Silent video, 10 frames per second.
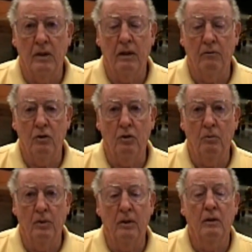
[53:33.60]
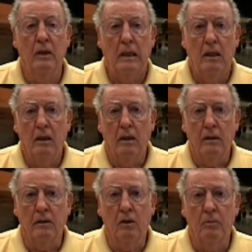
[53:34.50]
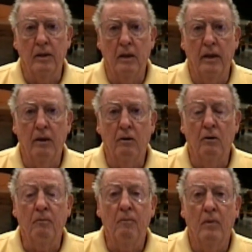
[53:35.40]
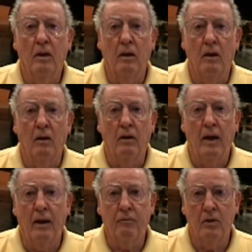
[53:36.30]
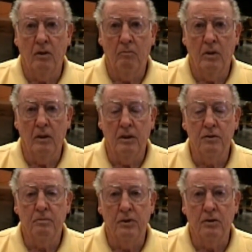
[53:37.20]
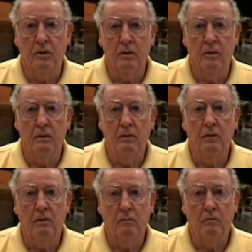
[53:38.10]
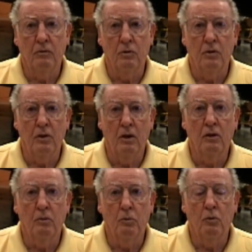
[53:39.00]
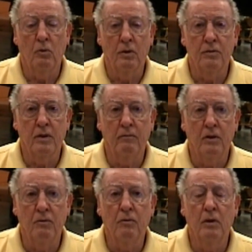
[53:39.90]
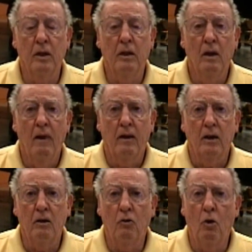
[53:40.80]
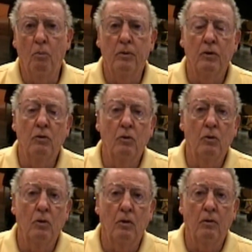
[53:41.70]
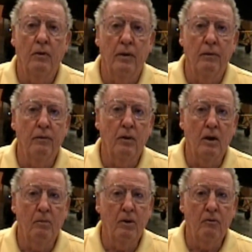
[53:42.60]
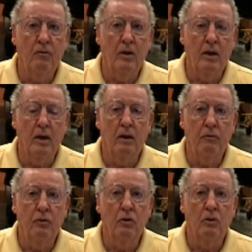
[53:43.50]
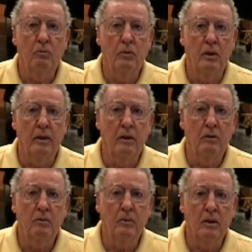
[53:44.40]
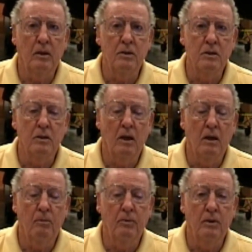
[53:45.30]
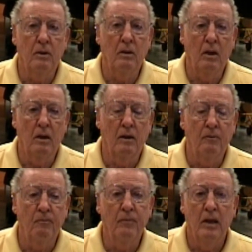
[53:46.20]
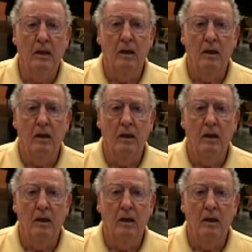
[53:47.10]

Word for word: down Cuba a little bit later, uh, after the Middle East mission and during Yom Kippur 73, kind of opened the door and thought about flying out of Europe. Well, they ultimately set up a um,